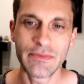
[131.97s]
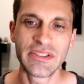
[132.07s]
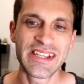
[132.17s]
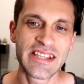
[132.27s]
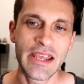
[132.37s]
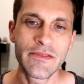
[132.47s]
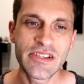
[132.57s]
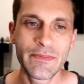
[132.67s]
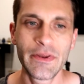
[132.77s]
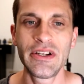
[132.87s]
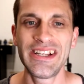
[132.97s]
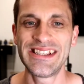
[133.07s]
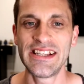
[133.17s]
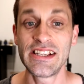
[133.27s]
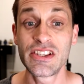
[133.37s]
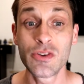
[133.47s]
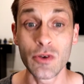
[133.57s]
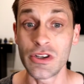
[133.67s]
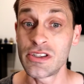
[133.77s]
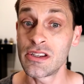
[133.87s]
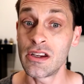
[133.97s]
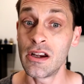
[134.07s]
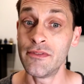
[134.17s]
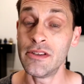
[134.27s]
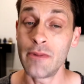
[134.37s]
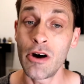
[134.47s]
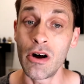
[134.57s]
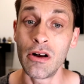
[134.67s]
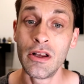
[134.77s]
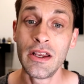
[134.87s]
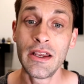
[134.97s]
but the same Spirit is the source of them all.